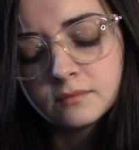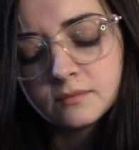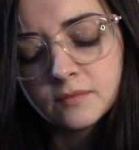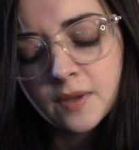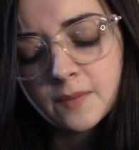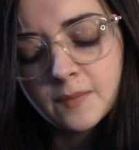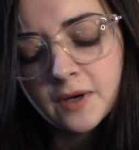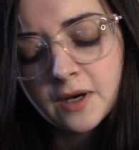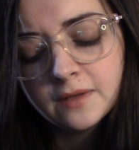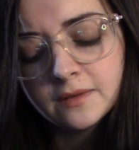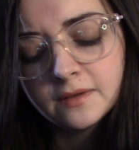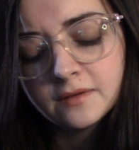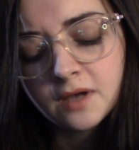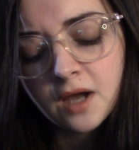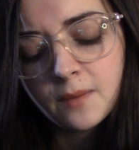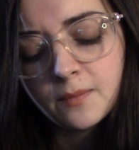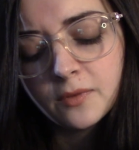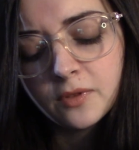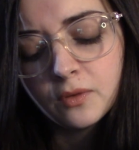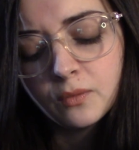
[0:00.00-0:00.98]
I'm hearing the
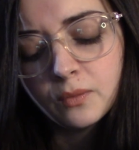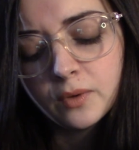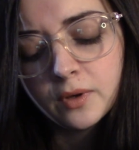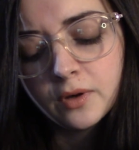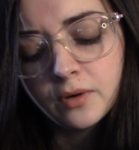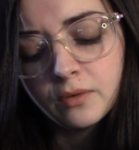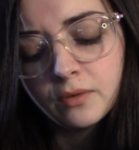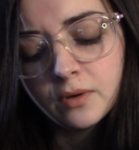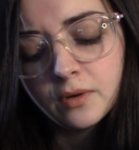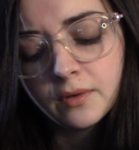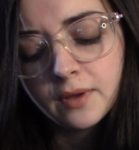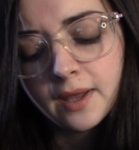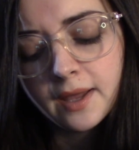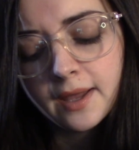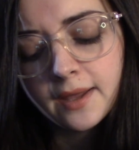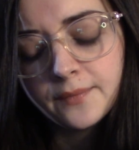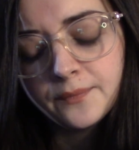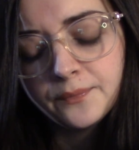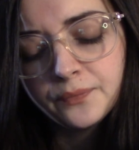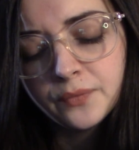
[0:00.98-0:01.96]
top of the wheel,
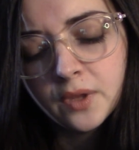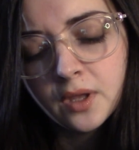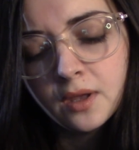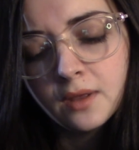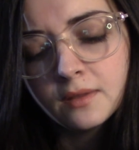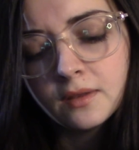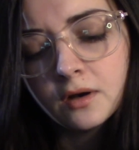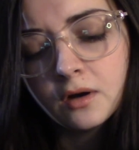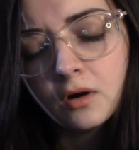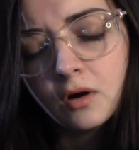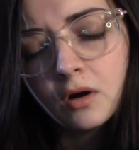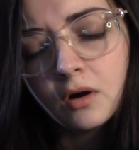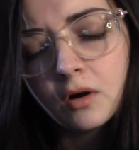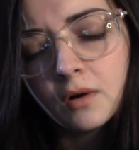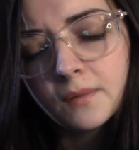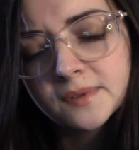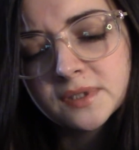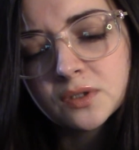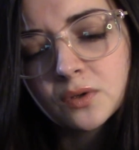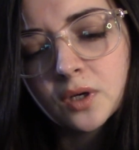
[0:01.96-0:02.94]
okay? There are
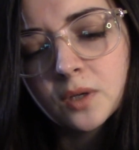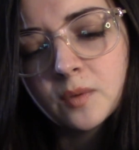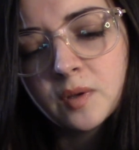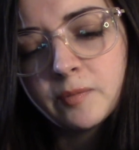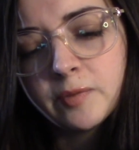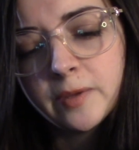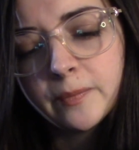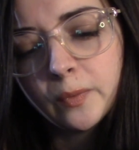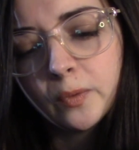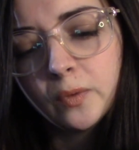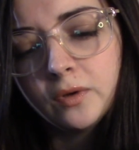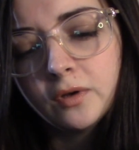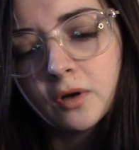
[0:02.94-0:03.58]
always going to be people who